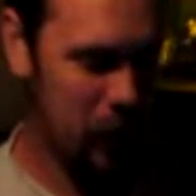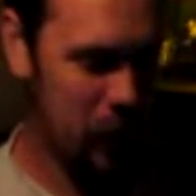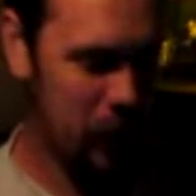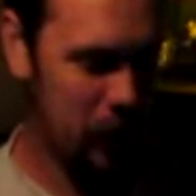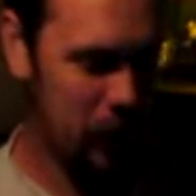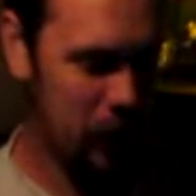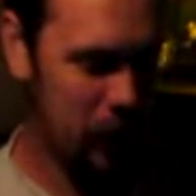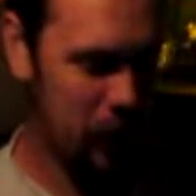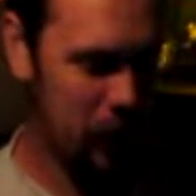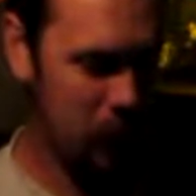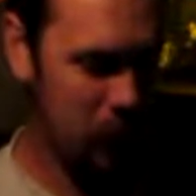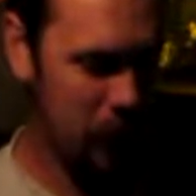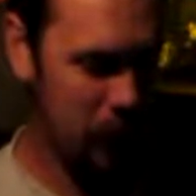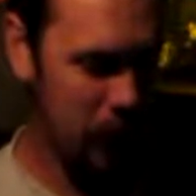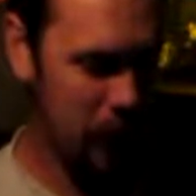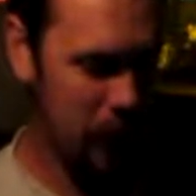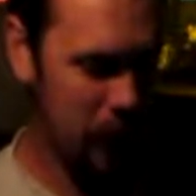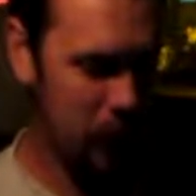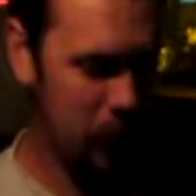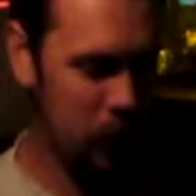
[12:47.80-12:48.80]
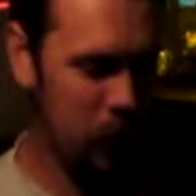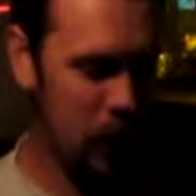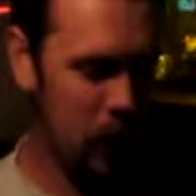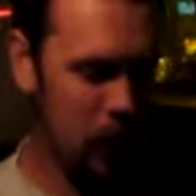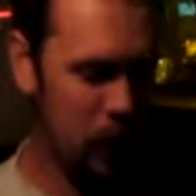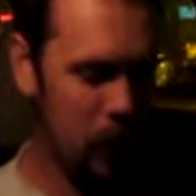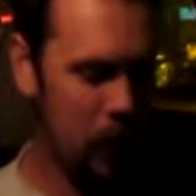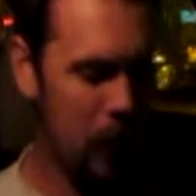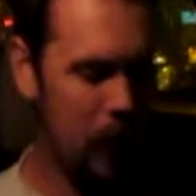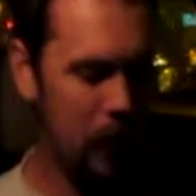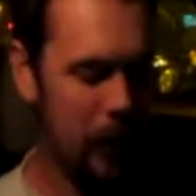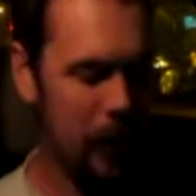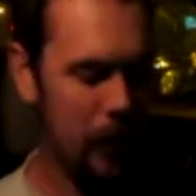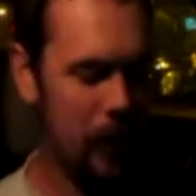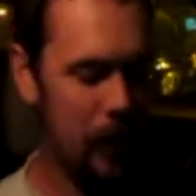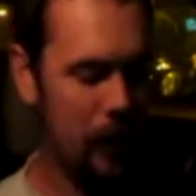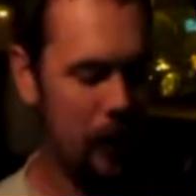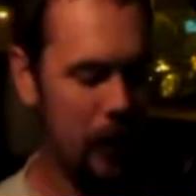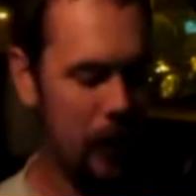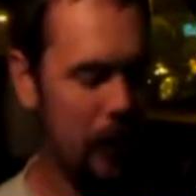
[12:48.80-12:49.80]
will get to 40. I tell people around
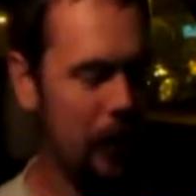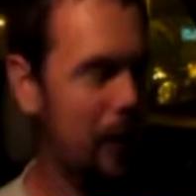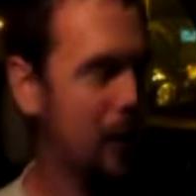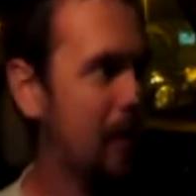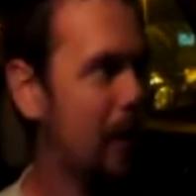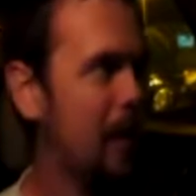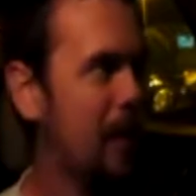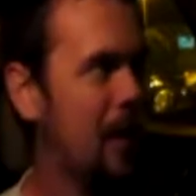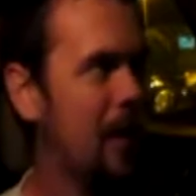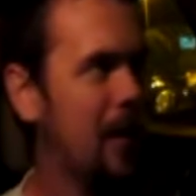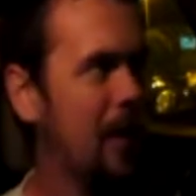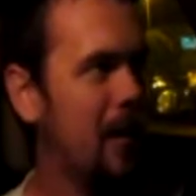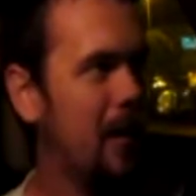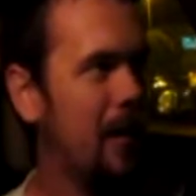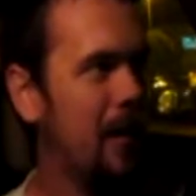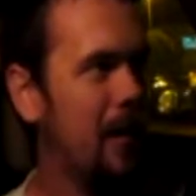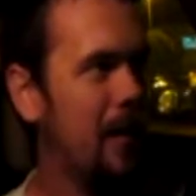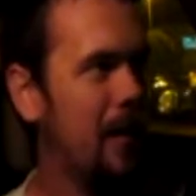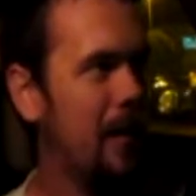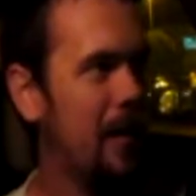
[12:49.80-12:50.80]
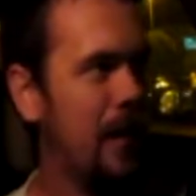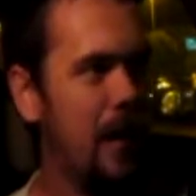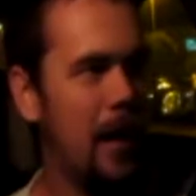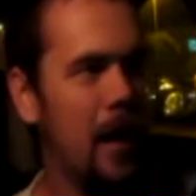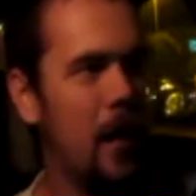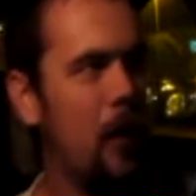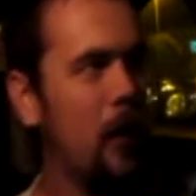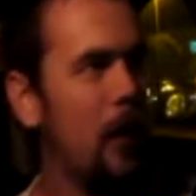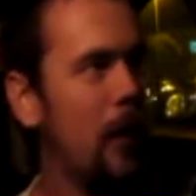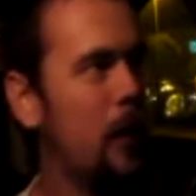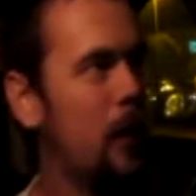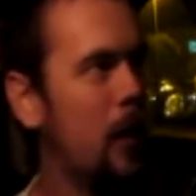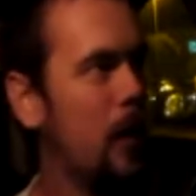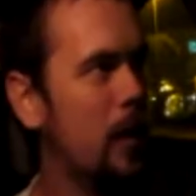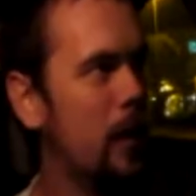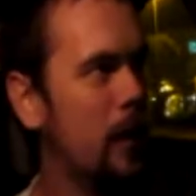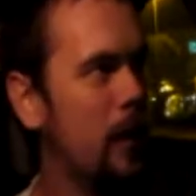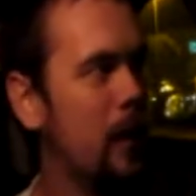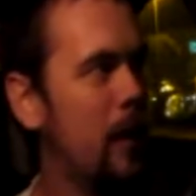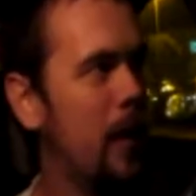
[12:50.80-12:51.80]
here, like, that I raid
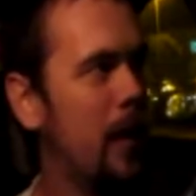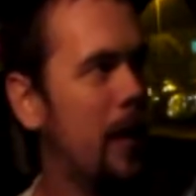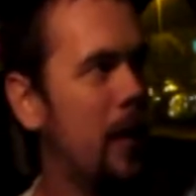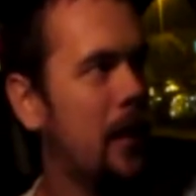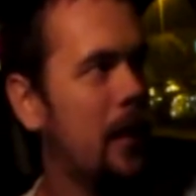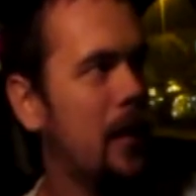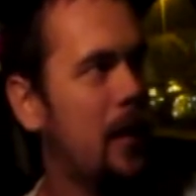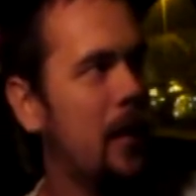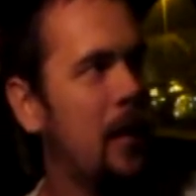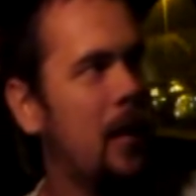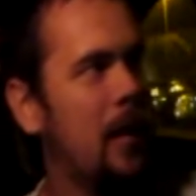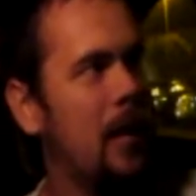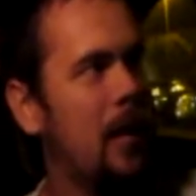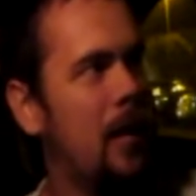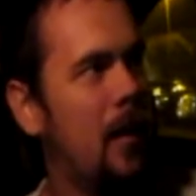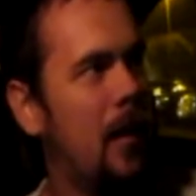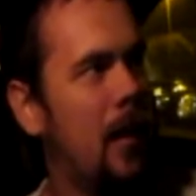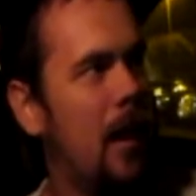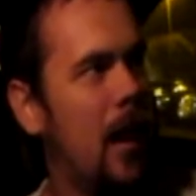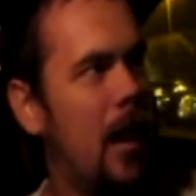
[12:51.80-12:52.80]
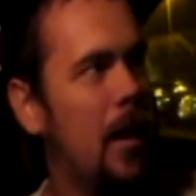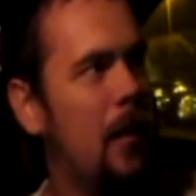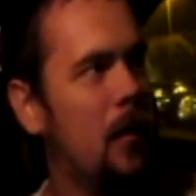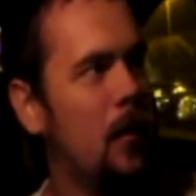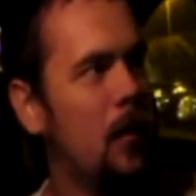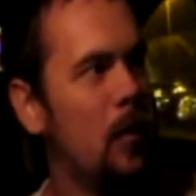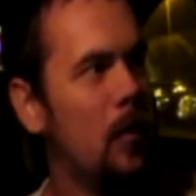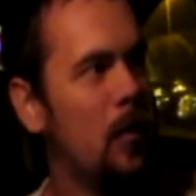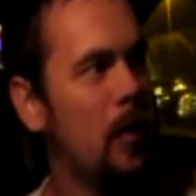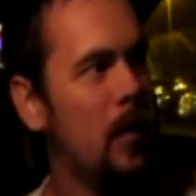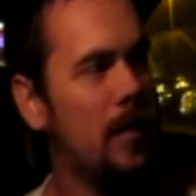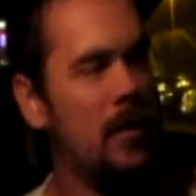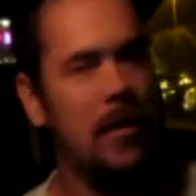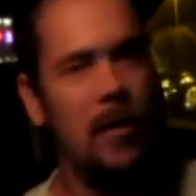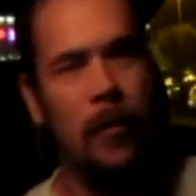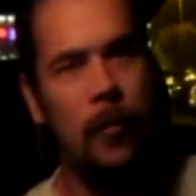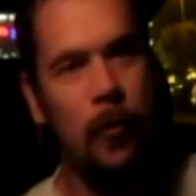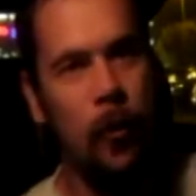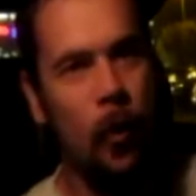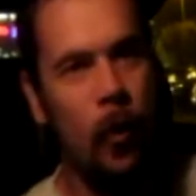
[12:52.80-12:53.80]
with, I'm like, I will get
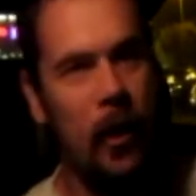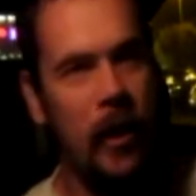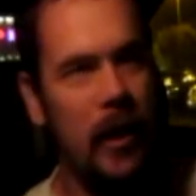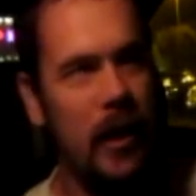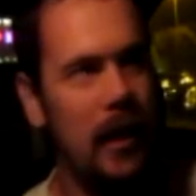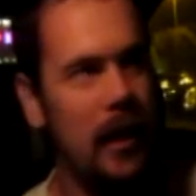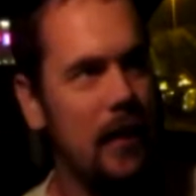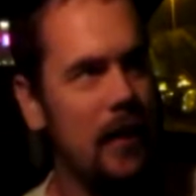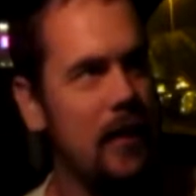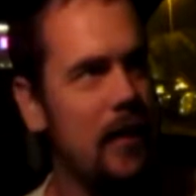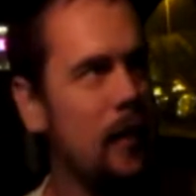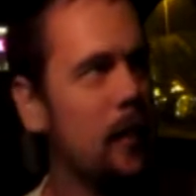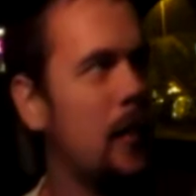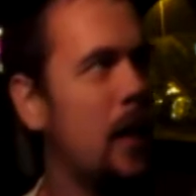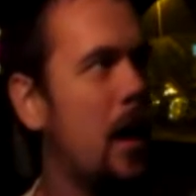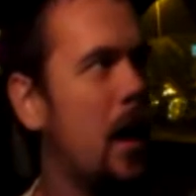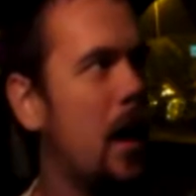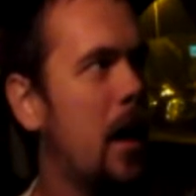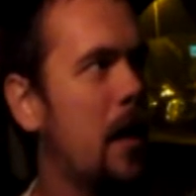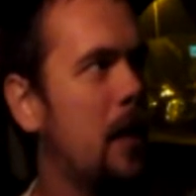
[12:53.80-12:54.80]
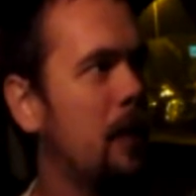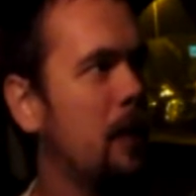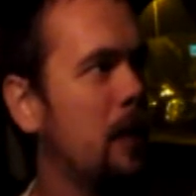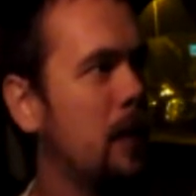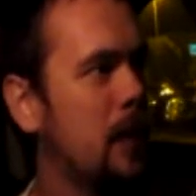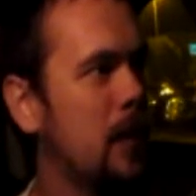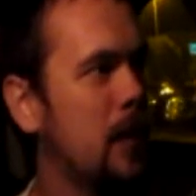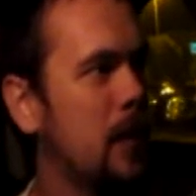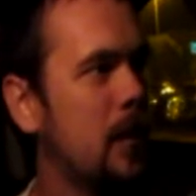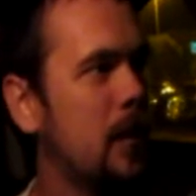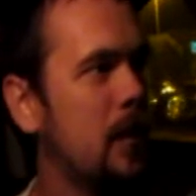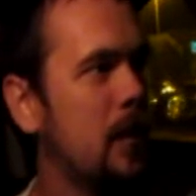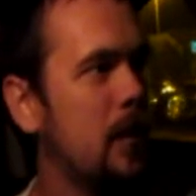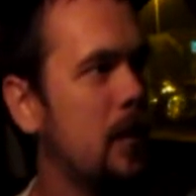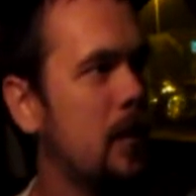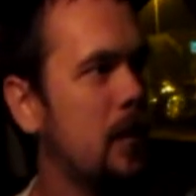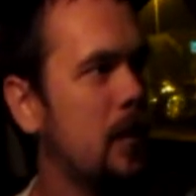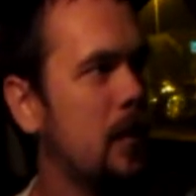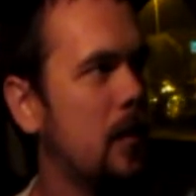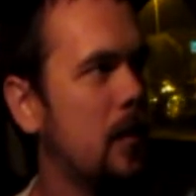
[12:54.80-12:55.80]
to 40 sometime
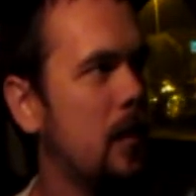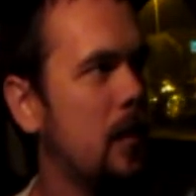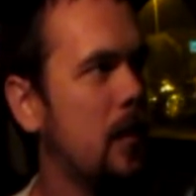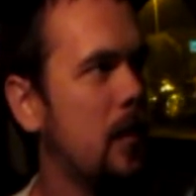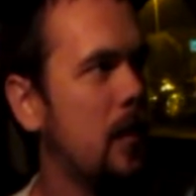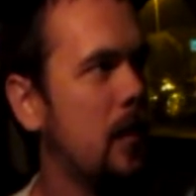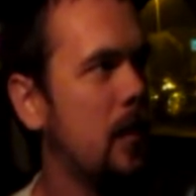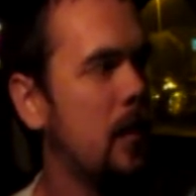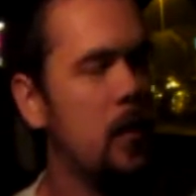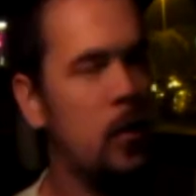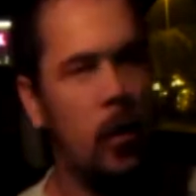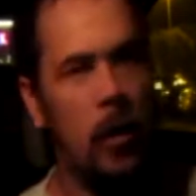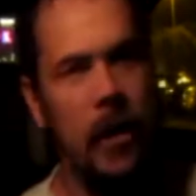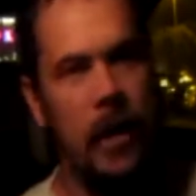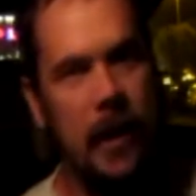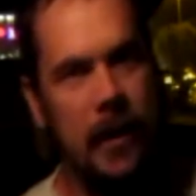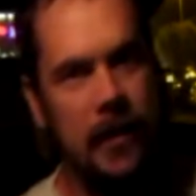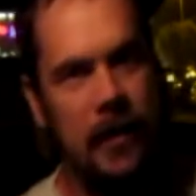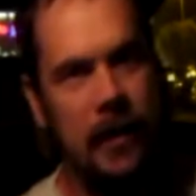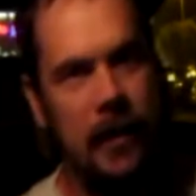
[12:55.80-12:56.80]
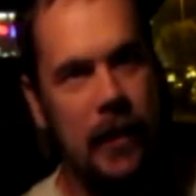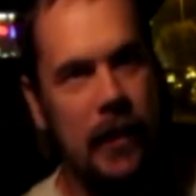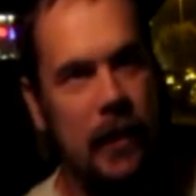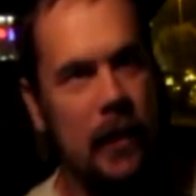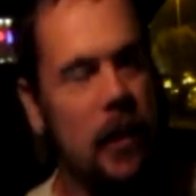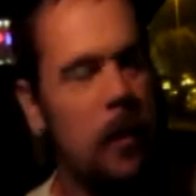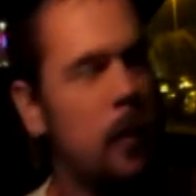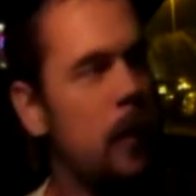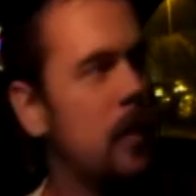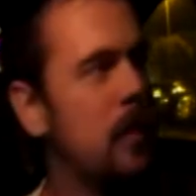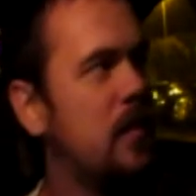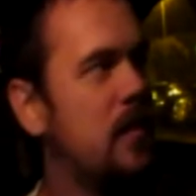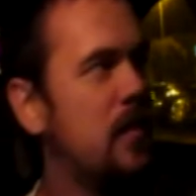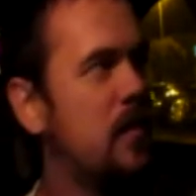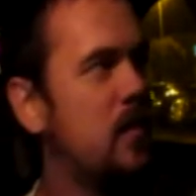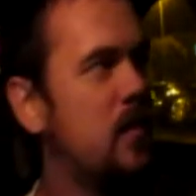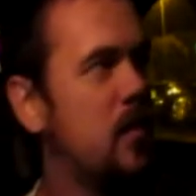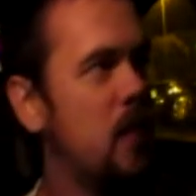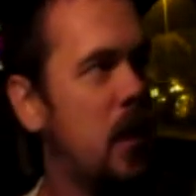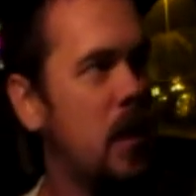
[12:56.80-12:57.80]
in 2018. It could be
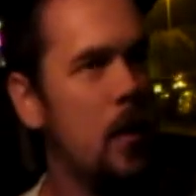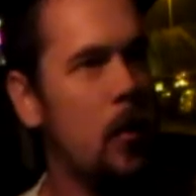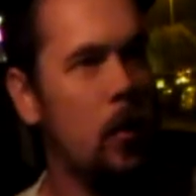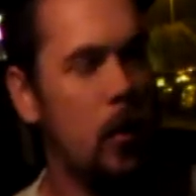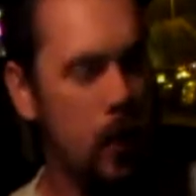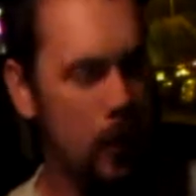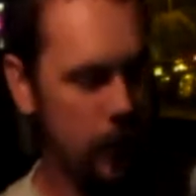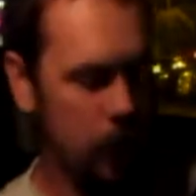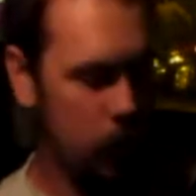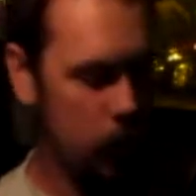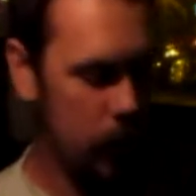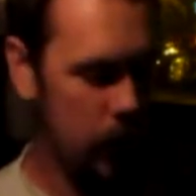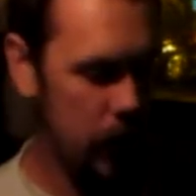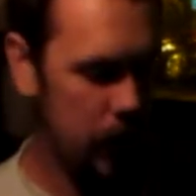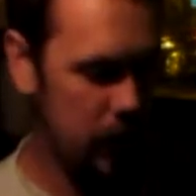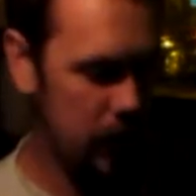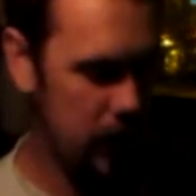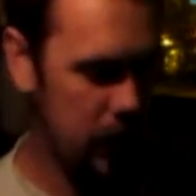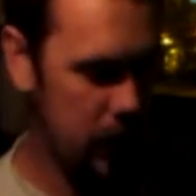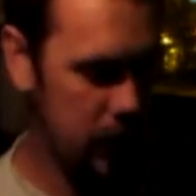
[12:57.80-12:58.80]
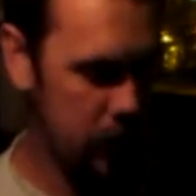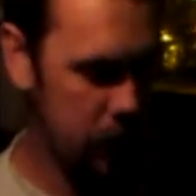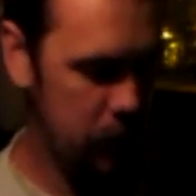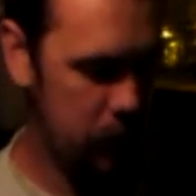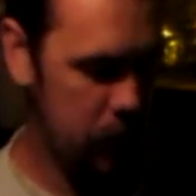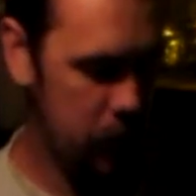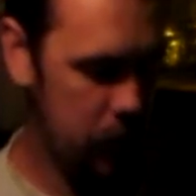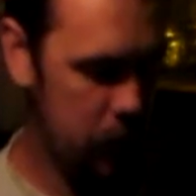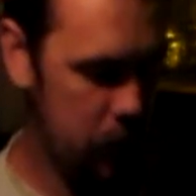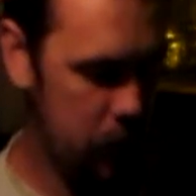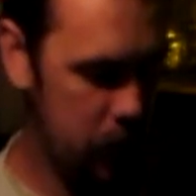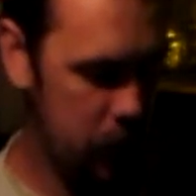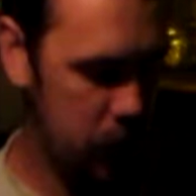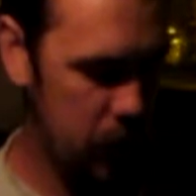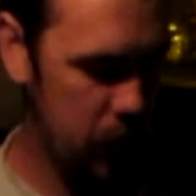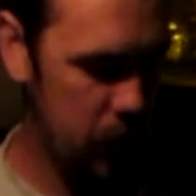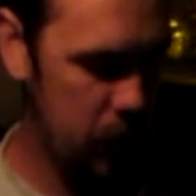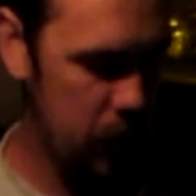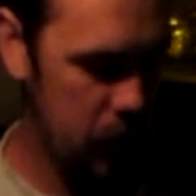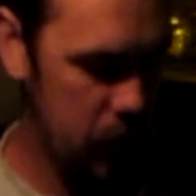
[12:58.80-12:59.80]
January of 2018. It could
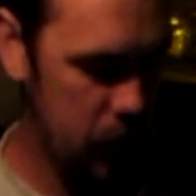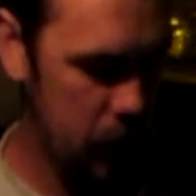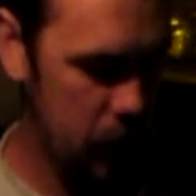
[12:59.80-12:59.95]
be